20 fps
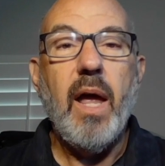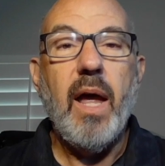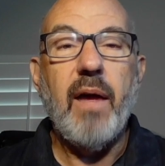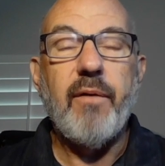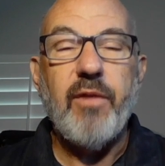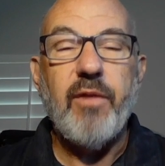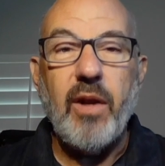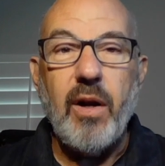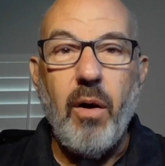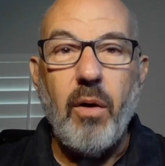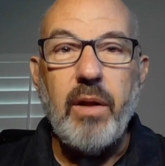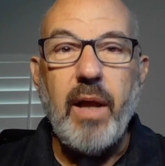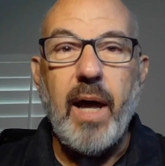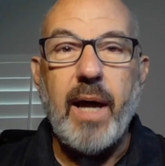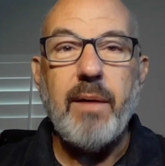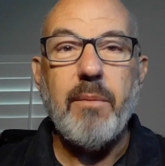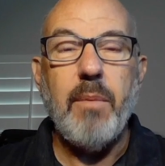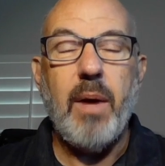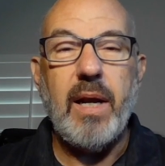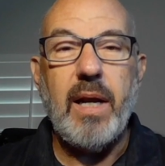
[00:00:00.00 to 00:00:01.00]
If you don't
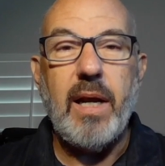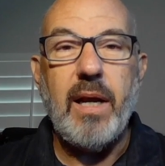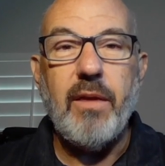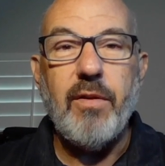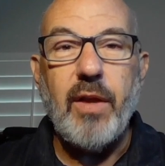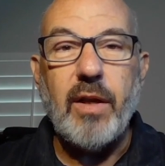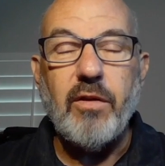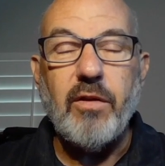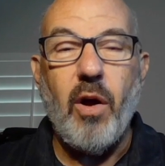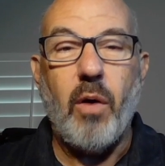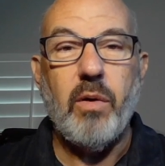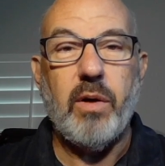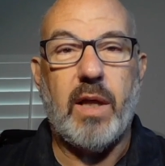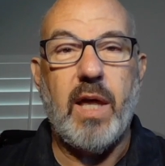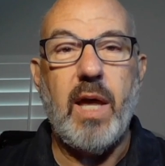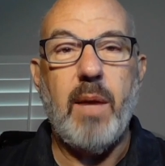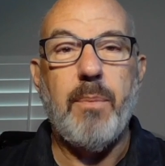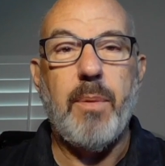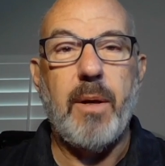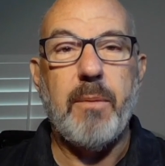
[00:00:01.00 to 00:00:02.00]
like money, then don't
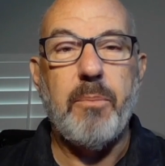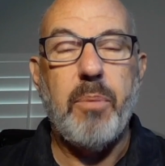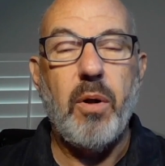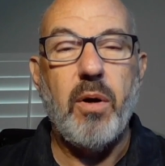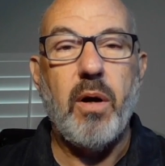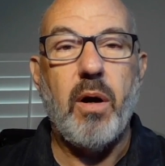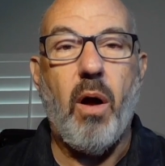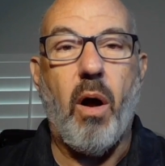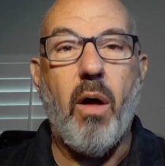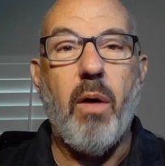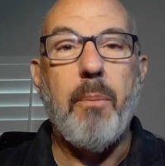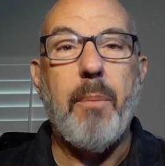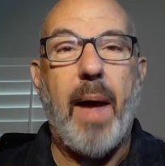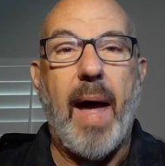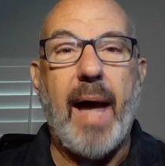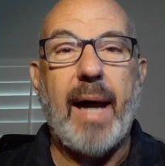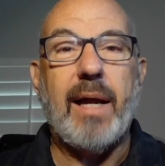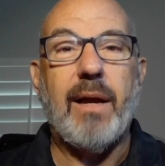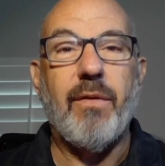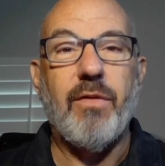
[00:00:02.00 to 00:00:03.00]
keep it. Put it all
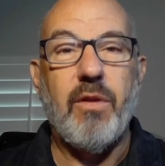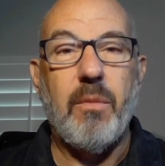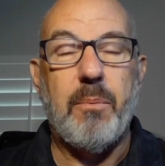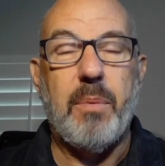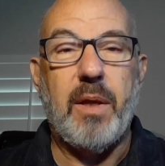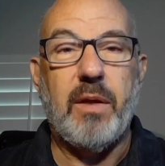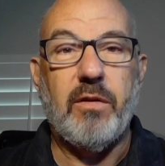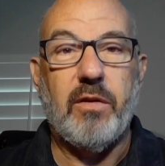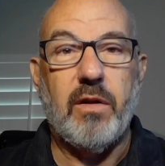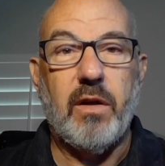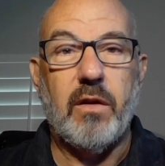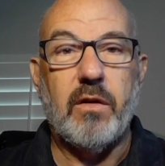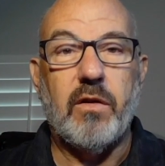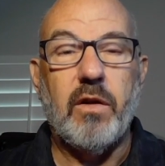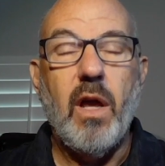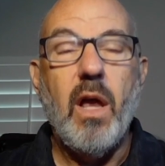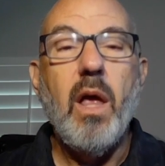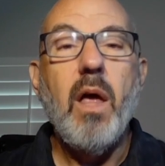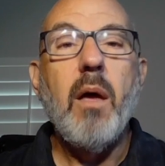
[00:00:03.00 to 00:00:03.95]
back in the business.